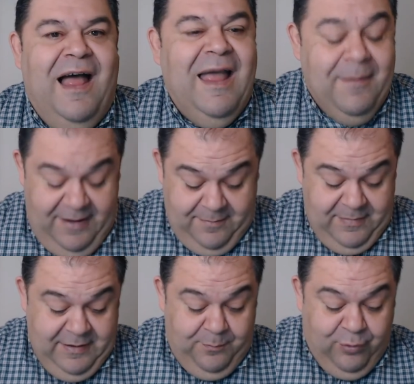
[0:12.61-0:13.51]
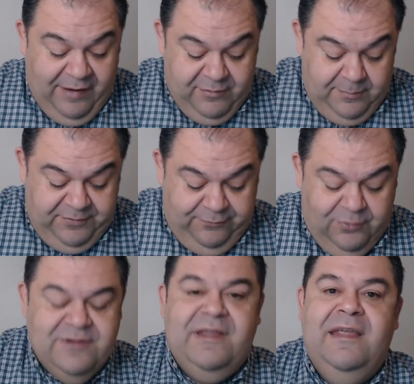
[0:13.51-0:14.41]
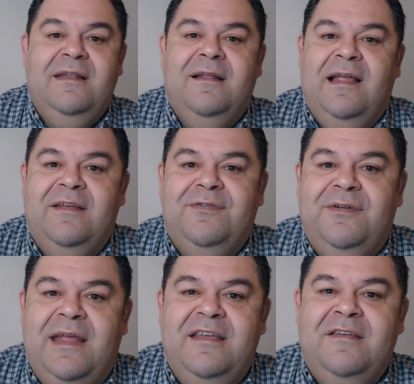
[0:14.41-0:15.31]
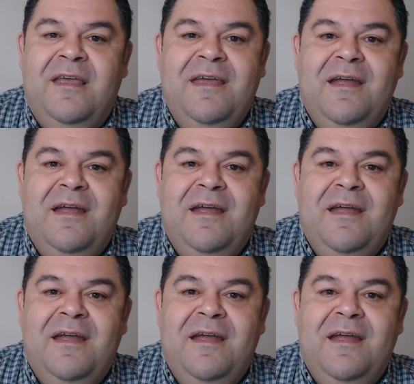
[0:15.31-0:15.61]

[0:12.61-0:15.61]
I am in Proverbs 14 the last few days.